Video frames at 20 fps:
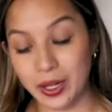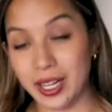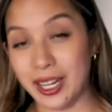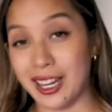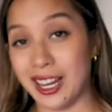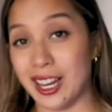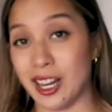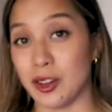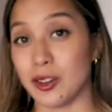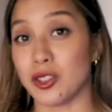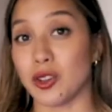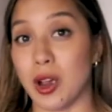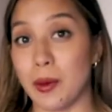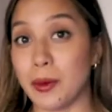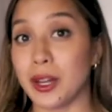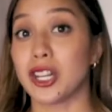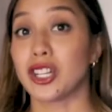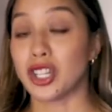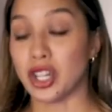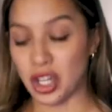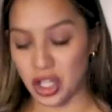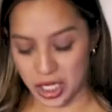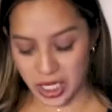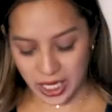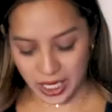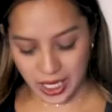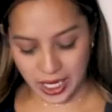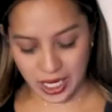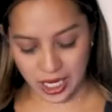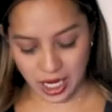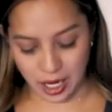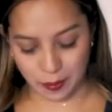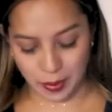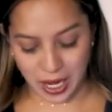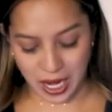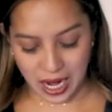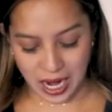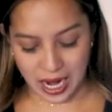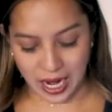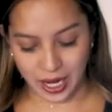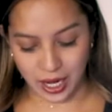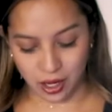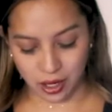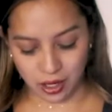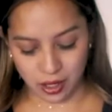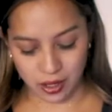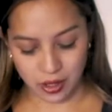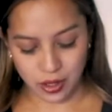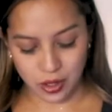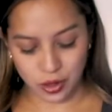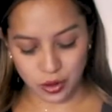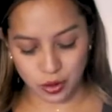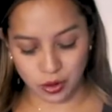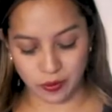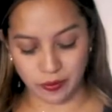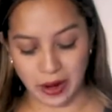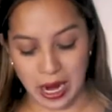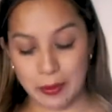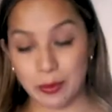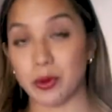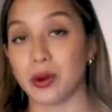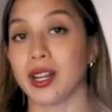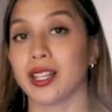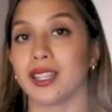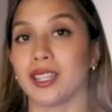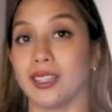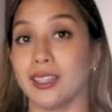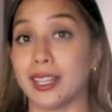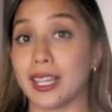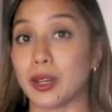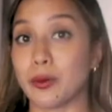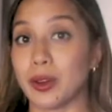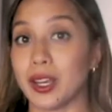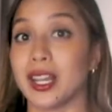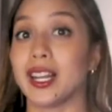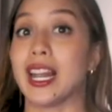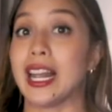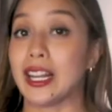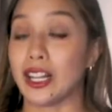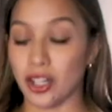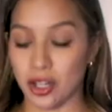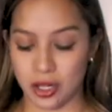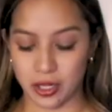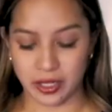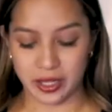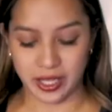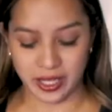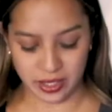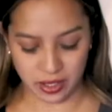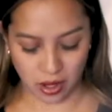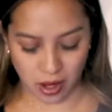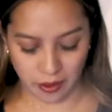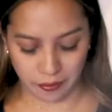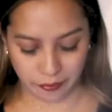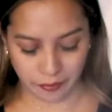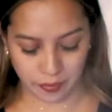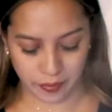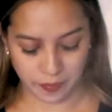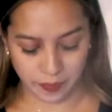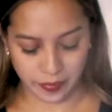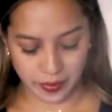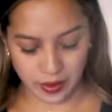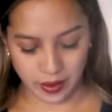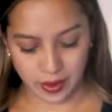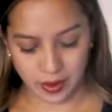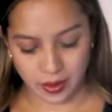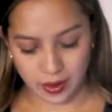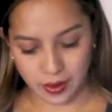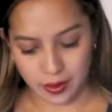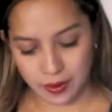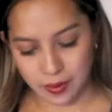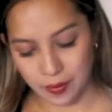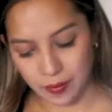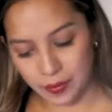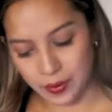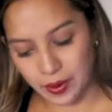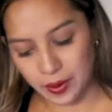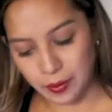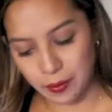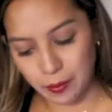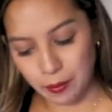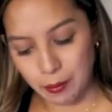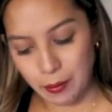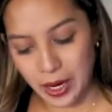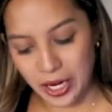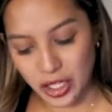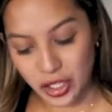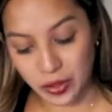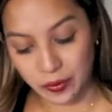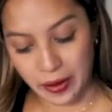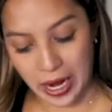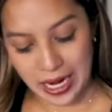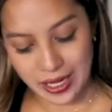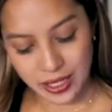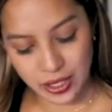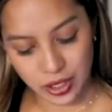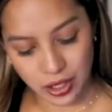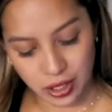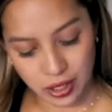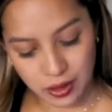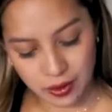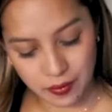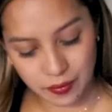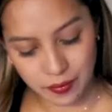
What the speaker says: in here, so I'm going to turn the heat up higher to evaporate the liquid and cook this off much faster.